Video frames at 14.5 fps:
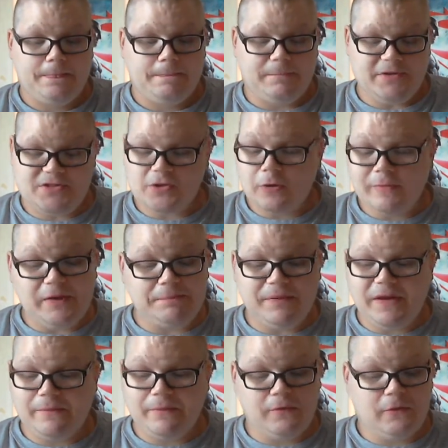But so many
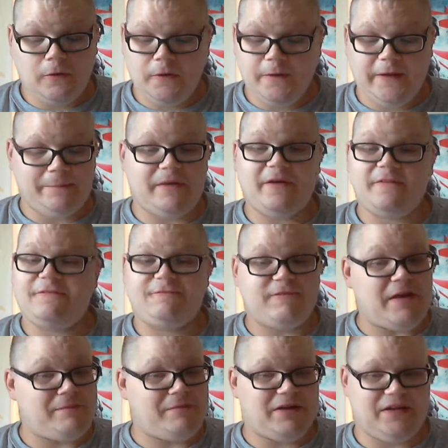people call him a
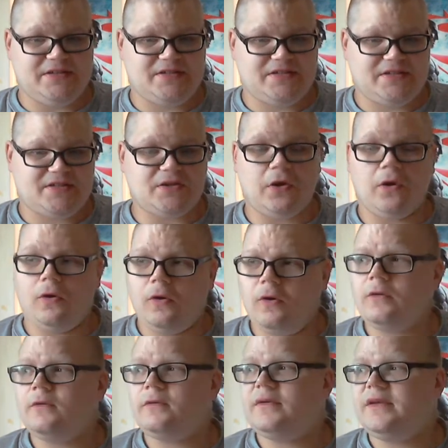feminist
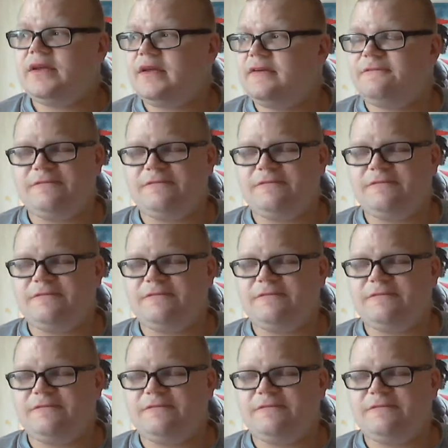or